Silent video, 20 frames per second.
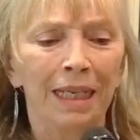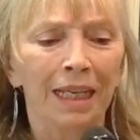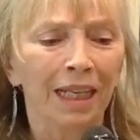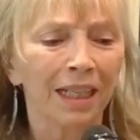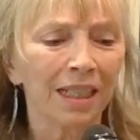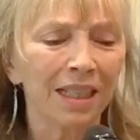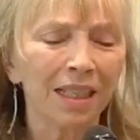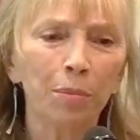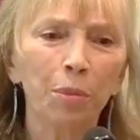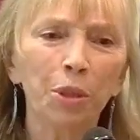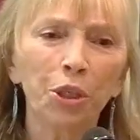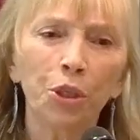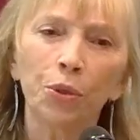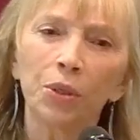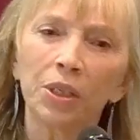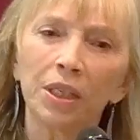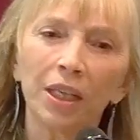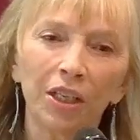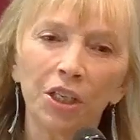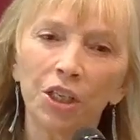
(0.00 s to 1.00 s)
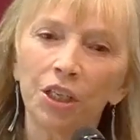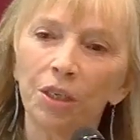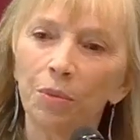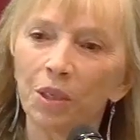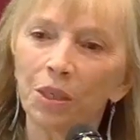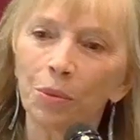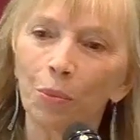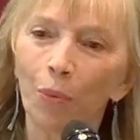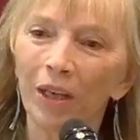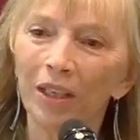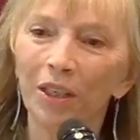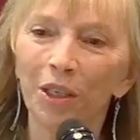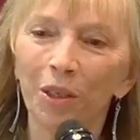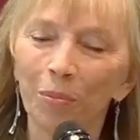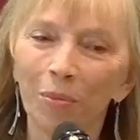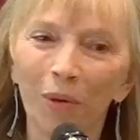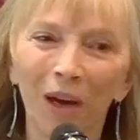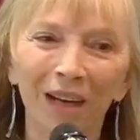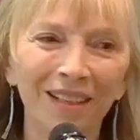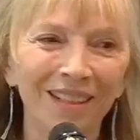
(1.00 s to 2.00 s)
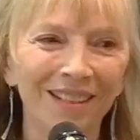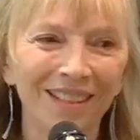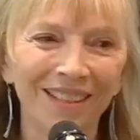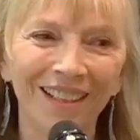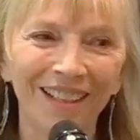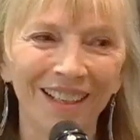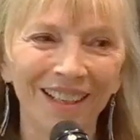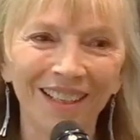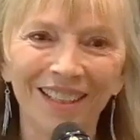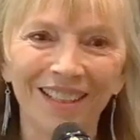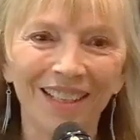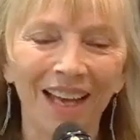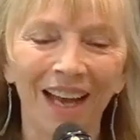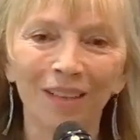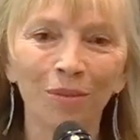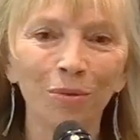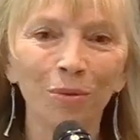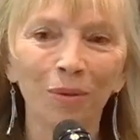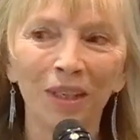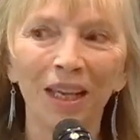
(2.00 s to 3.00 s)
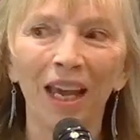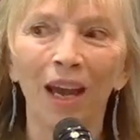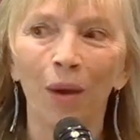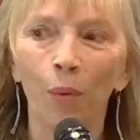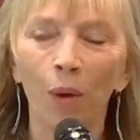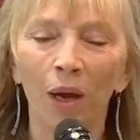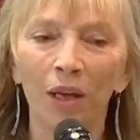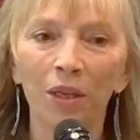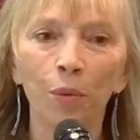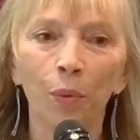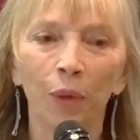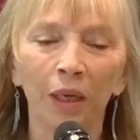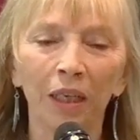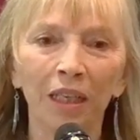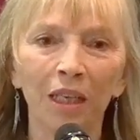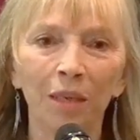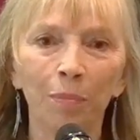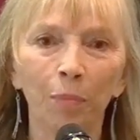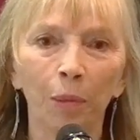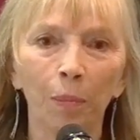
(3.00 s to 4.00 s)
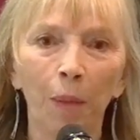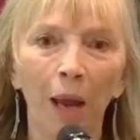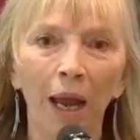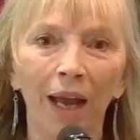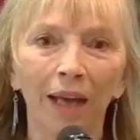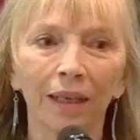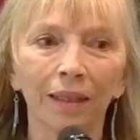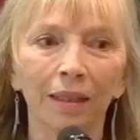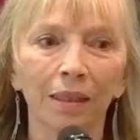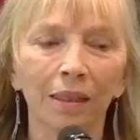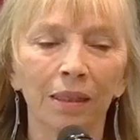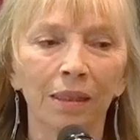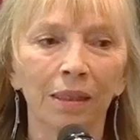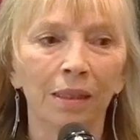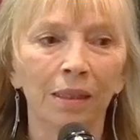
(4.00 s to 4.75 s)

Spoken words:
And I said, "But you said she was one of your brightest kids. I don't get why you want to keep her back."